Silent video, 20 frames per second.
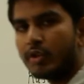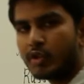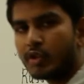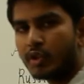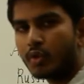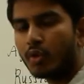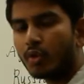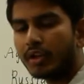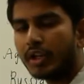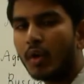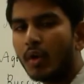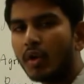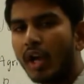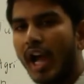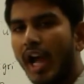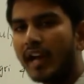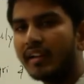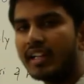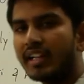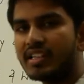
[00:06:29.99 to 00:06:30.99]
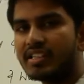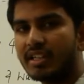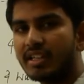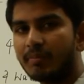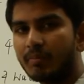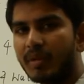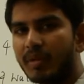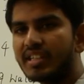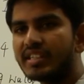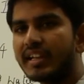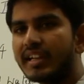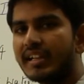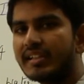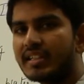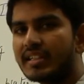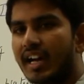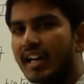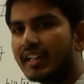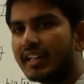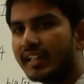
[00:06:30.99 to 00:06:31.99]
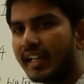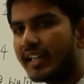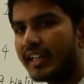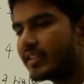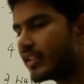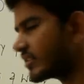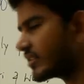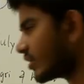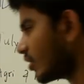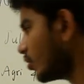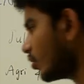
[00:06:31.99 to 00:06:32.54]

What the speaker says: shoot down anti-ship missiles at ranges